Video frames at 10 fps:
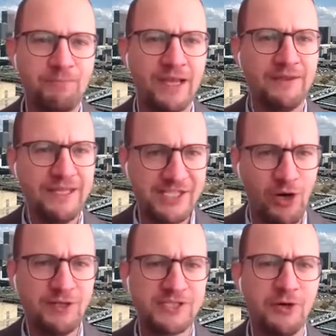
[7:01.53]
this
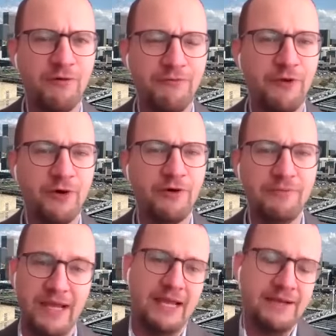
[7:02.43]
also
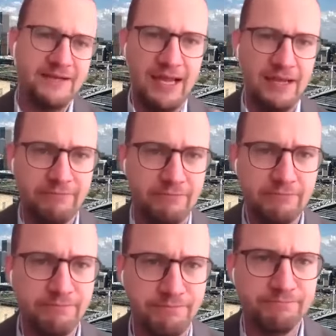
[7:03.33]
for, and
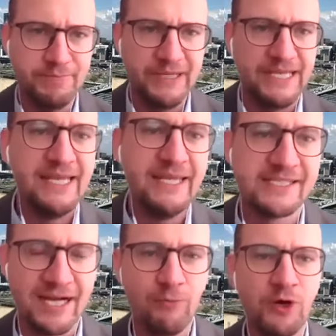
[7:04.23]
being
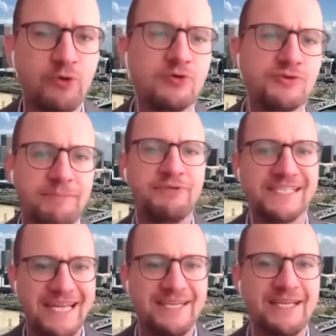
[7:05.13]
someone who's
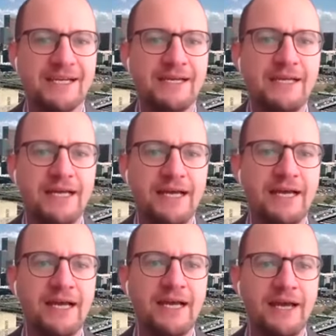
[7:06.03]
representing
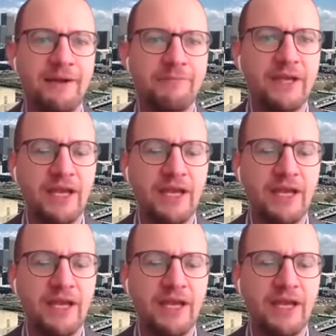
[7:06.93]
an